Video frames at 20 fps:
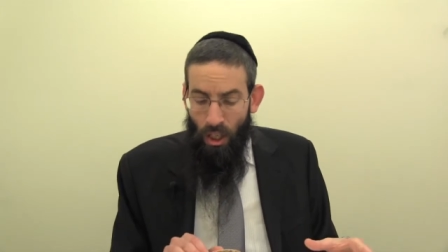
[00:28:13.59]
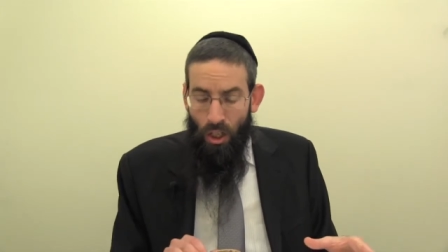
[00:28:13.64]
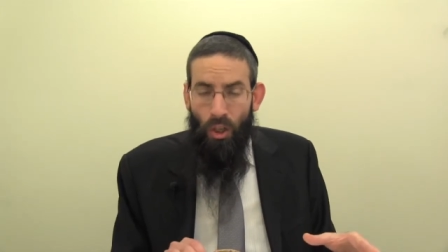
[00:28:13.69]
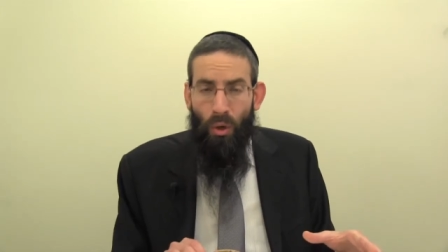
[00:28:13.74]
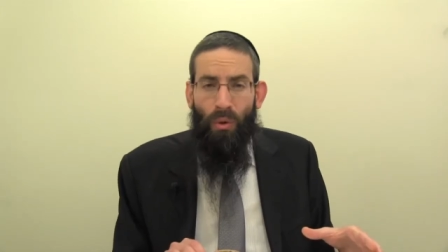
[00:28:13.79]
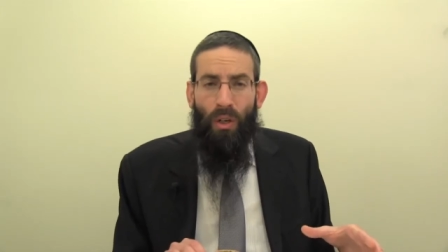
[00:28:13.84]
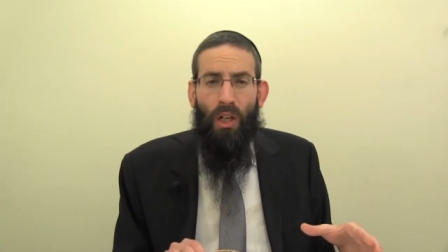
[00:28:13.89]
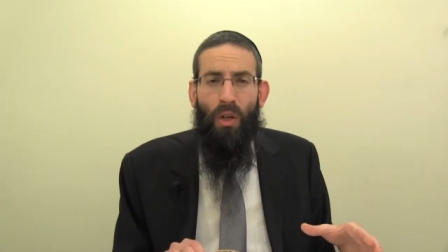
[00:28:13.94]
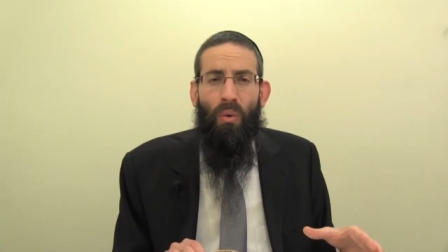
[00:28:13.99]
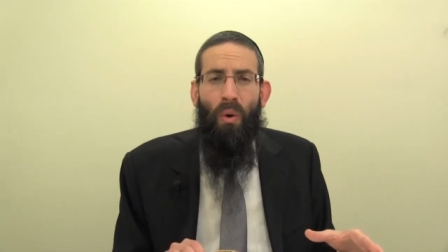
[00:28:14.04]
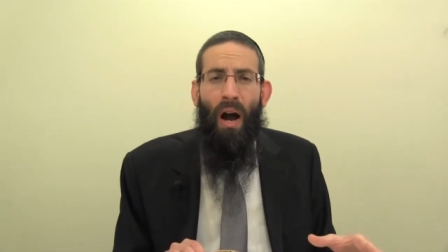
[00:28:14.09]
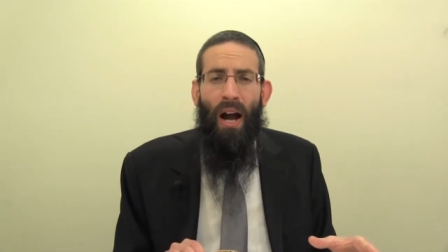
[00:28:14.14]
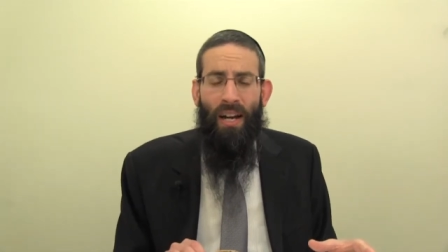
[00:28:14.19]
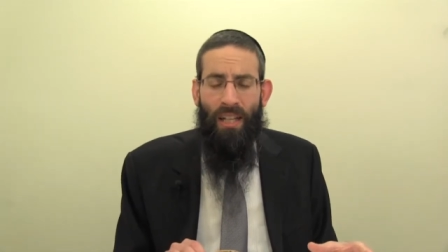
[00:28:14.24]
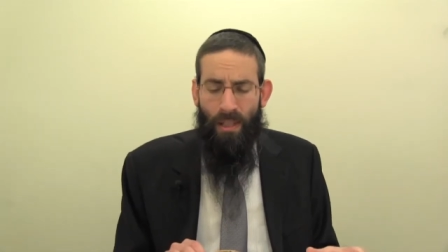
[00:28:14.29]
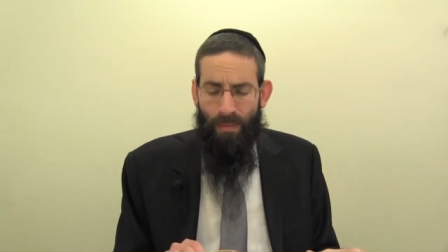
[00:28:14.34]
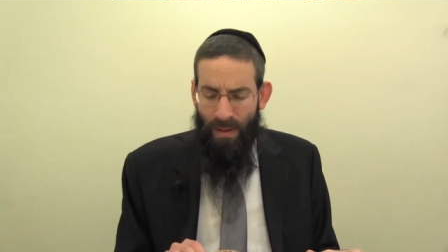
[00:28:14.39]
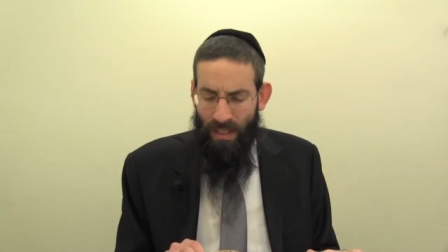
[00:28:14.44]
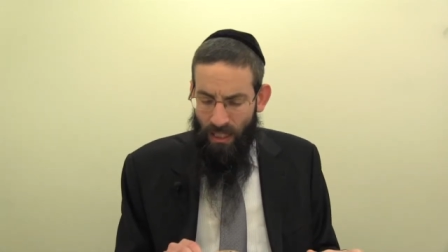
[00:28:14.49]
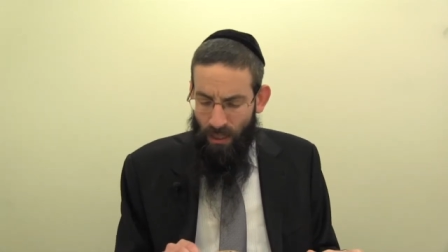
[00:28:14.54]
You're
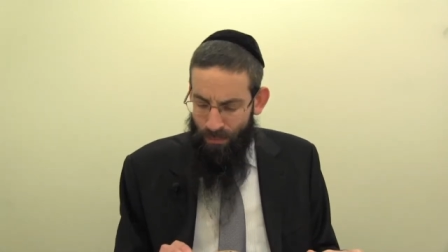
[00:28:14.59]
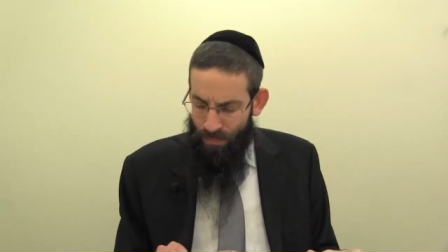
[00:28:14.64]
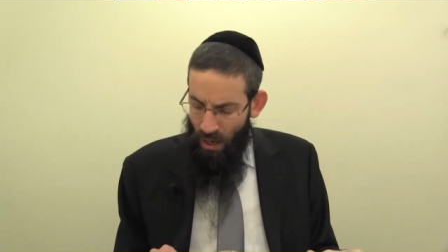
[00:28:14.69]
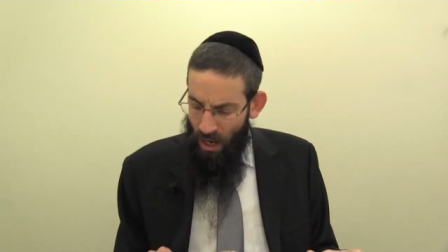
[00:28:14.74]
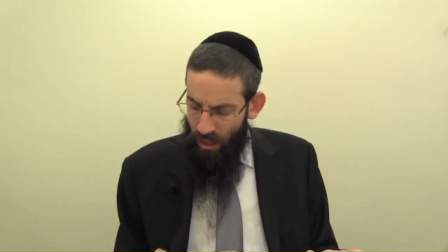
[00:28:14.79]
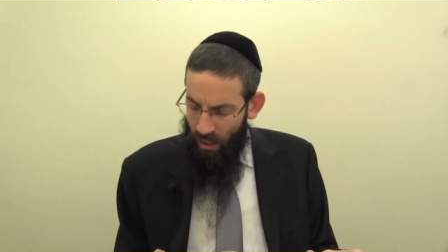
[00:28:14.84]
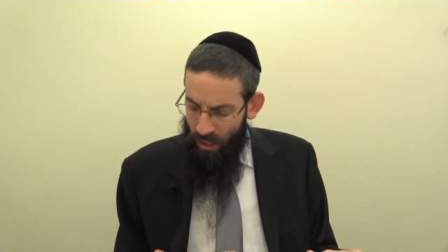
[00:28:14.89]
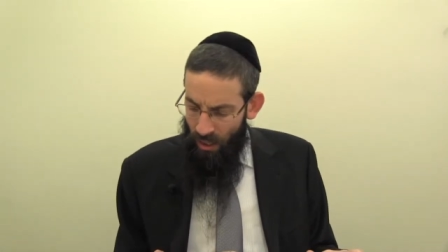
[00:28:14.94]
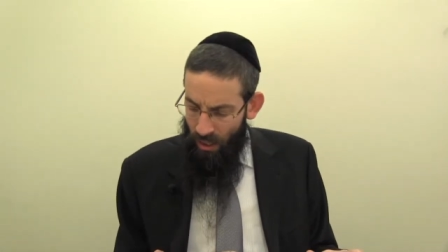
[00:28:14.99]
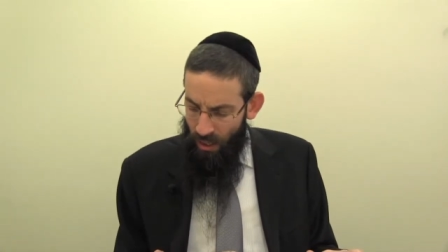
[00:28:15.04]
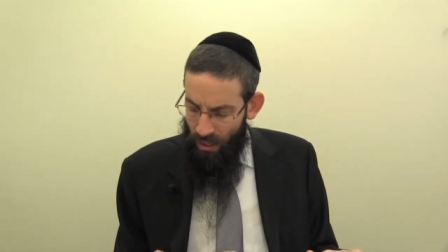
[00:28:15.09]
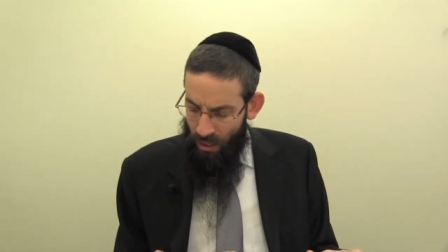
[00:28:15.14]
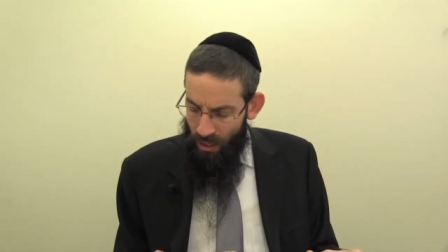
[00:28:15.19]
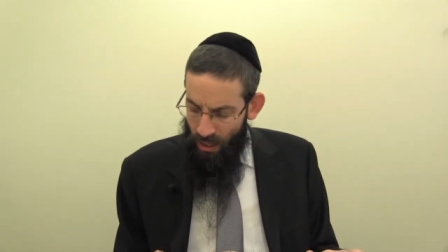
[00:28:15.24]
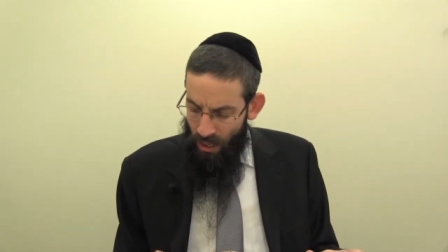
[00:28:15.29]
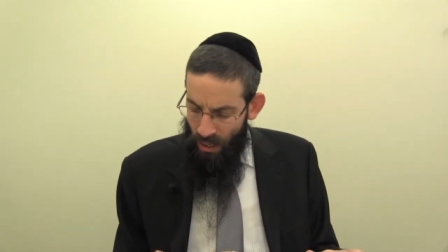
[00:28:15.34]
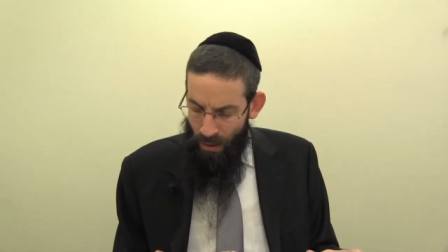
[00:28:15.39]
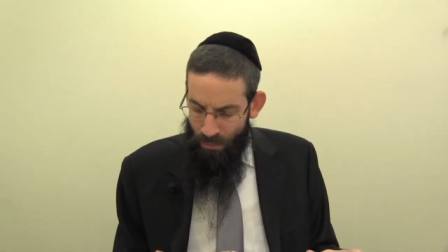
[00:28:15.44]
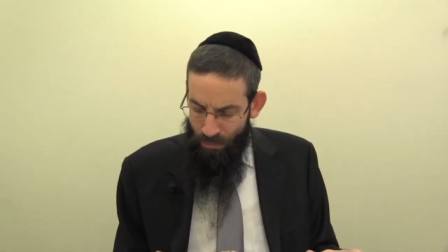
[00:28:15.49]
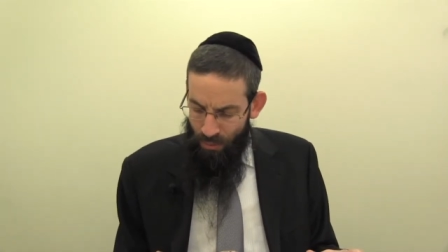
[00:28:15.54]
required to make the bracha
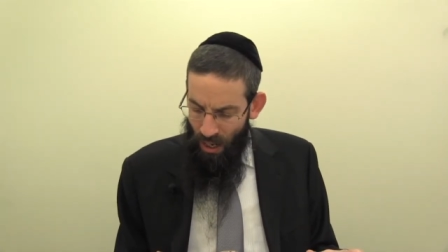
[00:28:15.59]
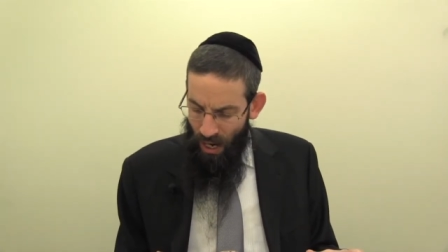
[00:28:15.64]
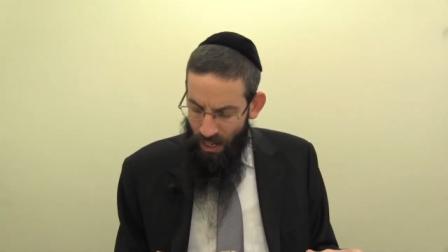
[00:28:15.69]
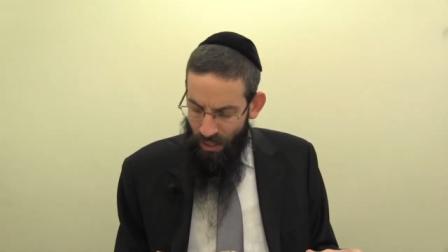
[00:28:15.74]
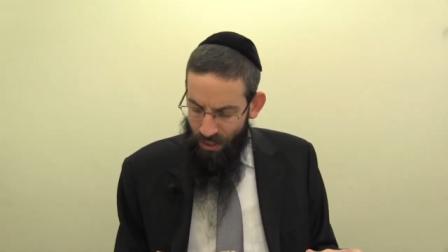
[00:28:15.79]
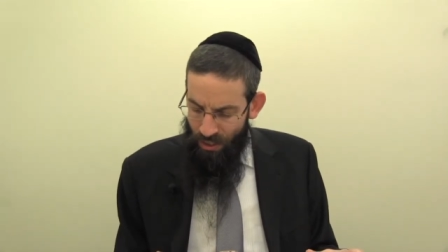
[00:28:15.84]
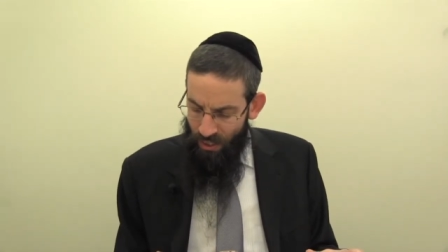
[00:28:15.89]
prior